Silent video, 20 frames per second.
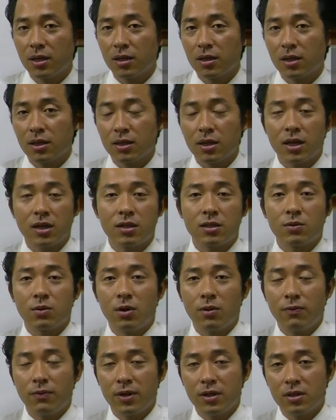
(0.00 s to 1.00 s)
the tax
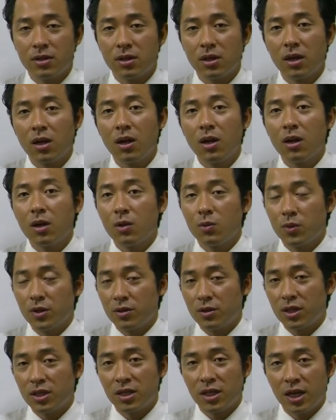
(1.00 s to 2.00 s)
office will
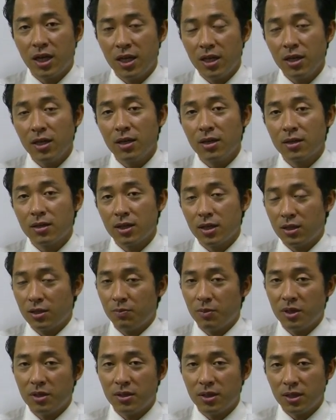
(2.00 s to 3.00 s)
deny the
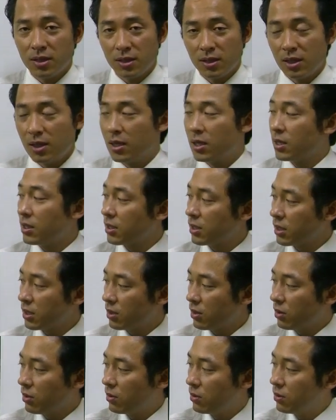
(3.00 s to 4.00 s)
expenses.
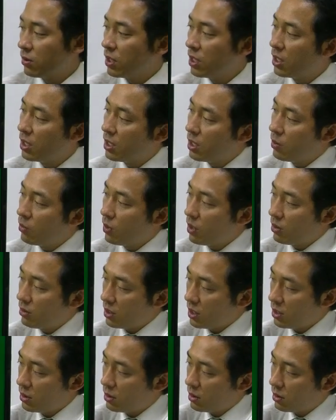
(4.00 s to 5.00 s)
So
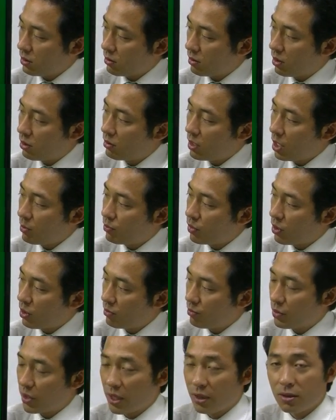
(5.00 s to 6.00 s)
in general,
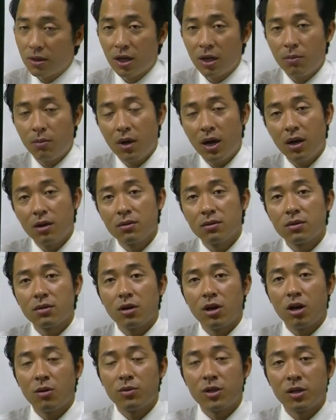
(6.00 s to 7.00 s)
appropriate amount
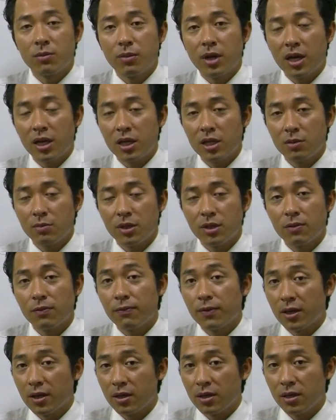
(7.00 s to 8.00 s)
of the management
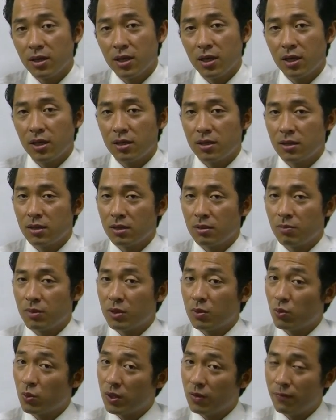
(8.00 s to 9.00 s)
fee is
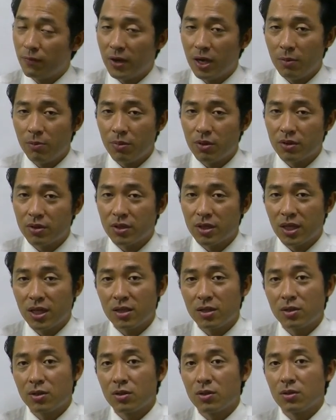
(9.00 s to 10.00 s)
between
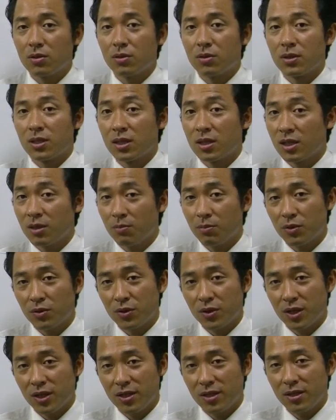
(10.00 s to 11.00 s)
5% to the
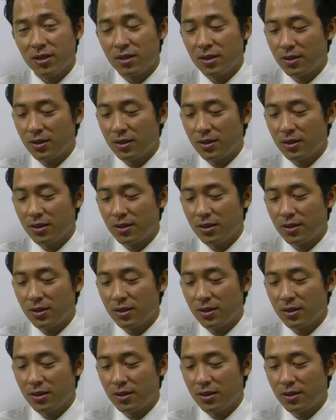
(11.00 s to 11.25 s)
10%.